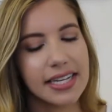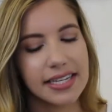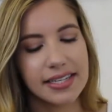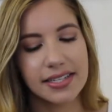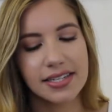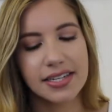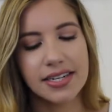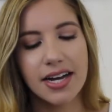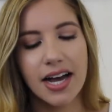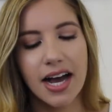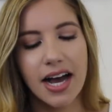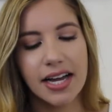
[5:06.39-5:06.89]

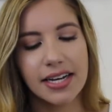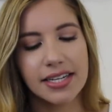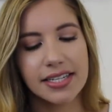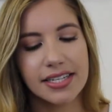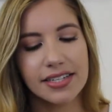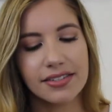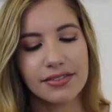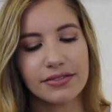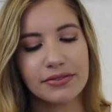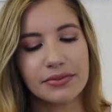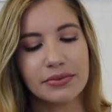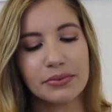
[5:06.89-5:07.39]
It's
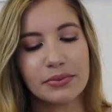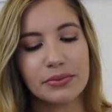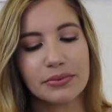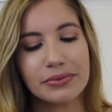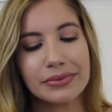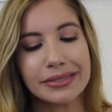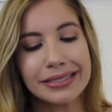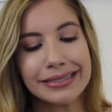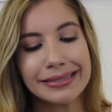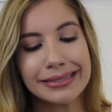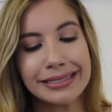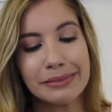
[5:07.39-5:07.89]
not
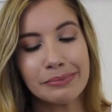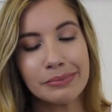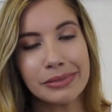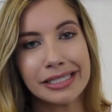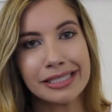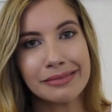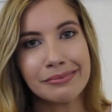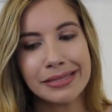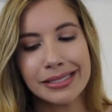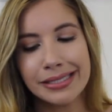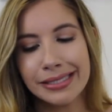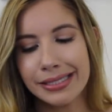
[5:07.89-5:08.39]
really
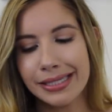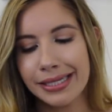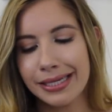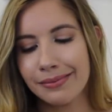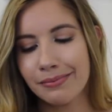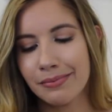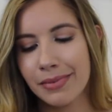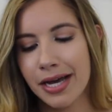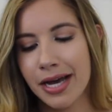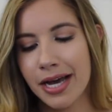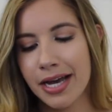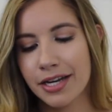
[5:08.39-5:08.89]

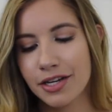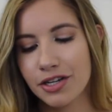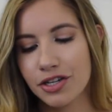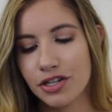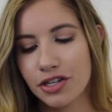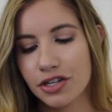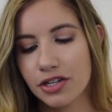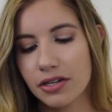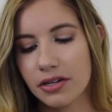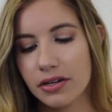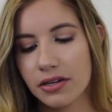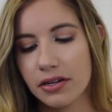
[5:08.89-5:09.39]
pigmented
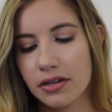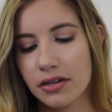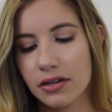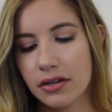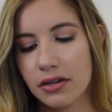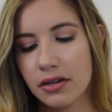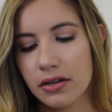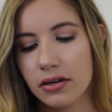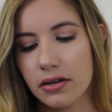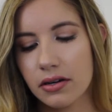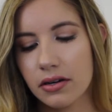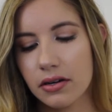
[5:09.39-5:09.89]
much.
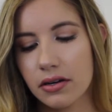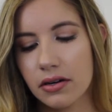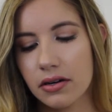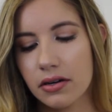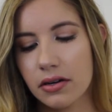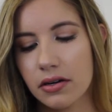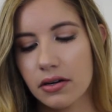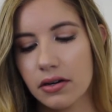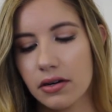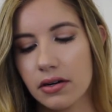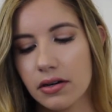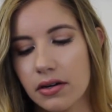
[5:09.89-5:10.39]

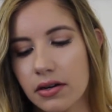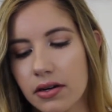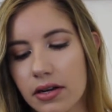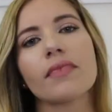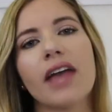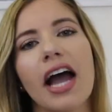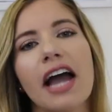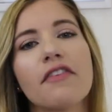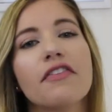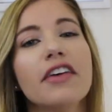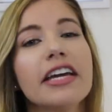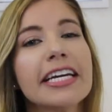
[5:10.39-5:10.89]

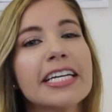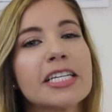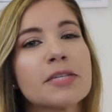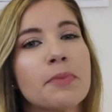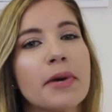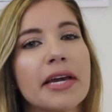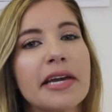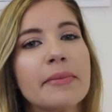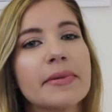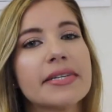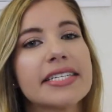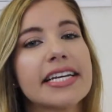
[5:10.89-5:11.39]
I feel like it's
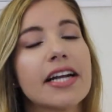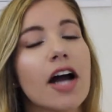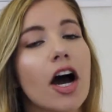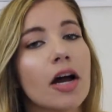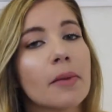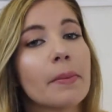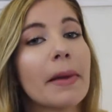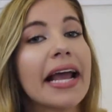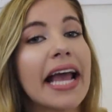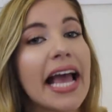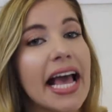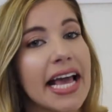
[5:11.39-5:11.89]
pigmented
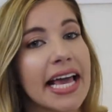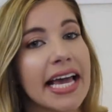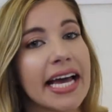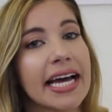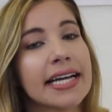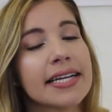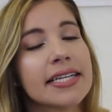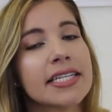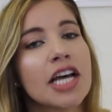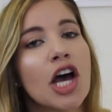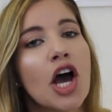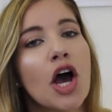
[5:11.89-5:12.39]
on my
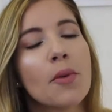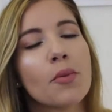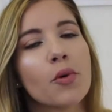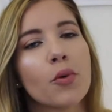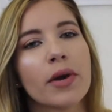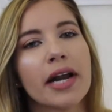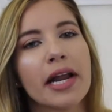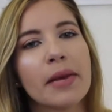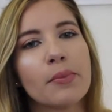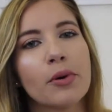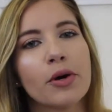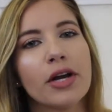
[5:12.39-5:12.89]
hand, but
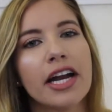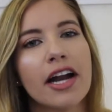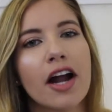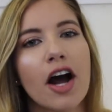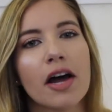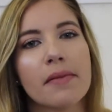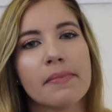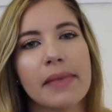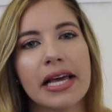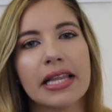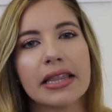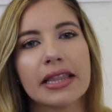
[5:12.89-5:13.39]
when I put it
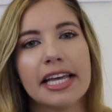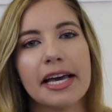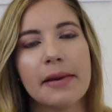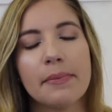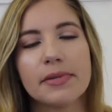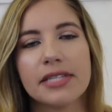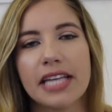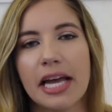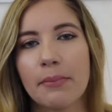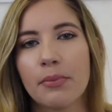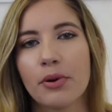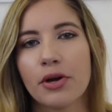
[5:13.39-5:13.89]
on my
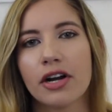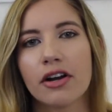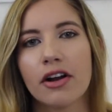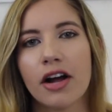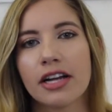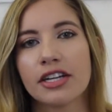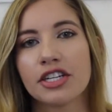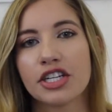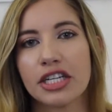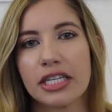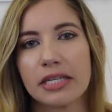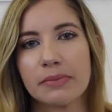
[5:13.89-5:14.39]
lips, I put it
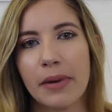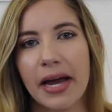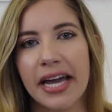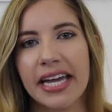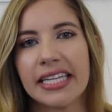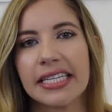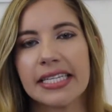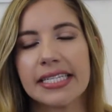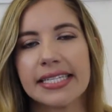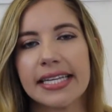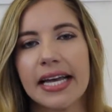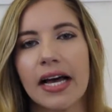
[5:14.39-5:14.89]
on just by
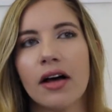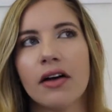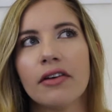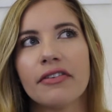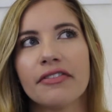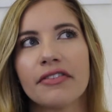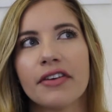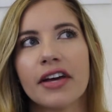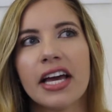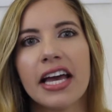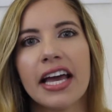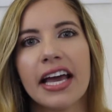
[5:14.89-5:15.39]

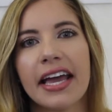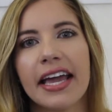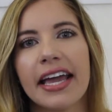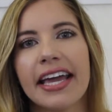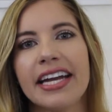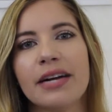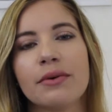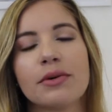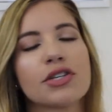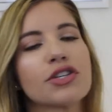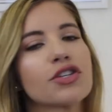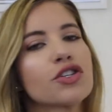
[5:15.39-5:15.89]
itself,
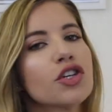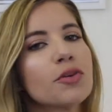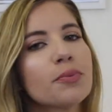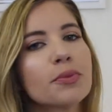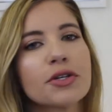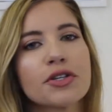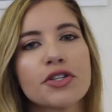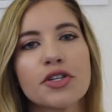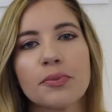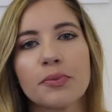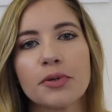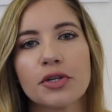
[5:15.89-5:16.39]
and it was
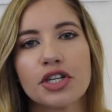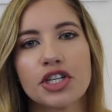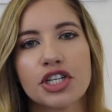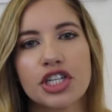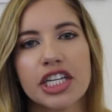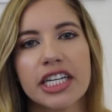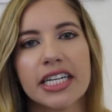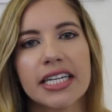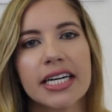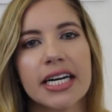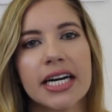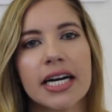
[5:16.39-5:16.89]
super, super
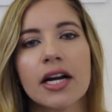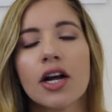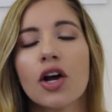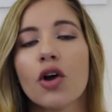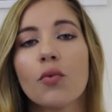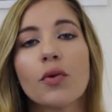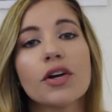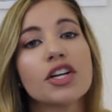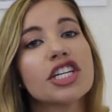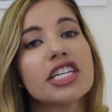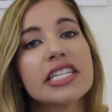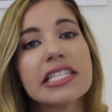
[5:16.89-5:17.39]
sheer,
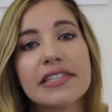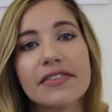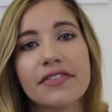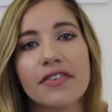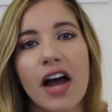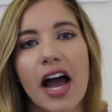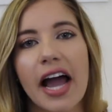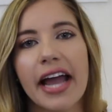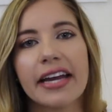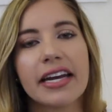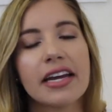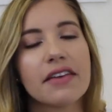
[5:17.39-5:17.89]
which is
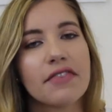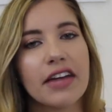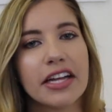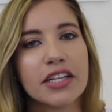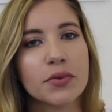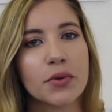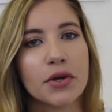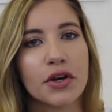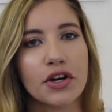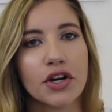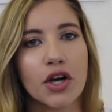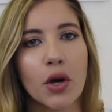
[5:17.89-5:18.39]
fine if
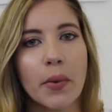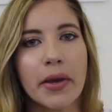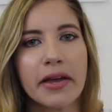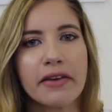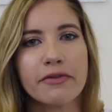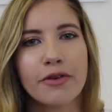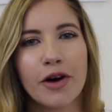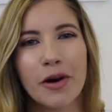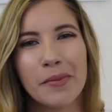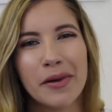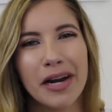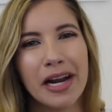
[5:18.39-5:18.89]
that's what you're going
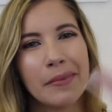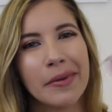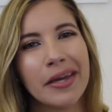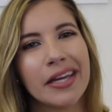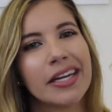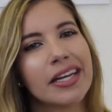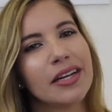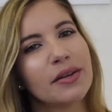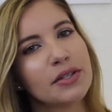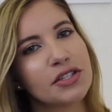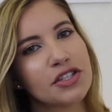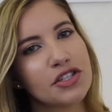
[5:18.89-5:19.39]
for, but I
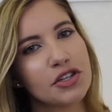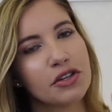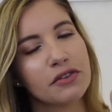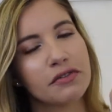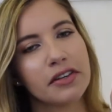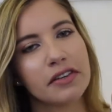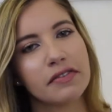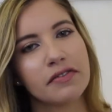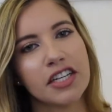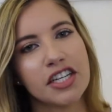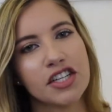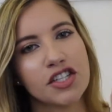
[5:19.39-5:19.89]
mean, it was
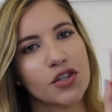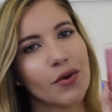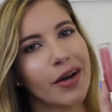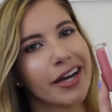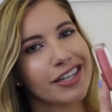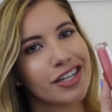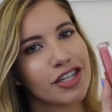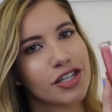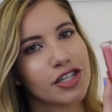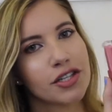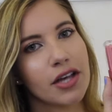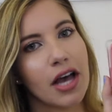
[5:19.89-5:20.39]
$2.50, so
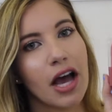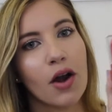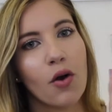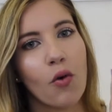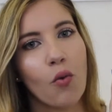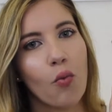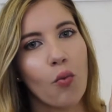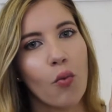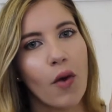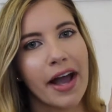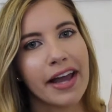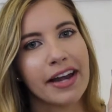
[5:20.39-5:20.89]
I just thought,
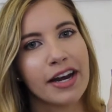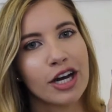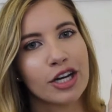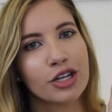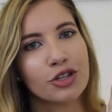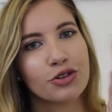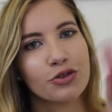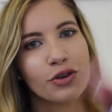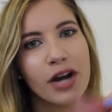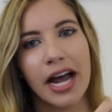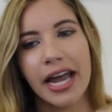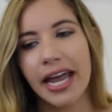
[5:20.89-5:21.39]
why not
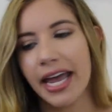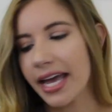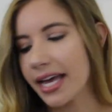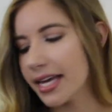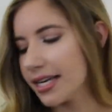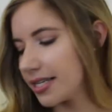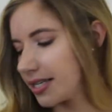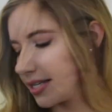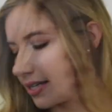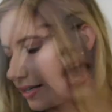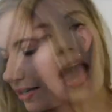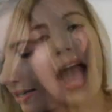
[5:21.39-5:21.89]
try
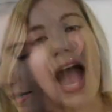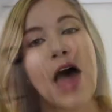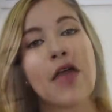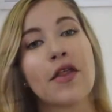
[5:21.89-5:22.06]
it?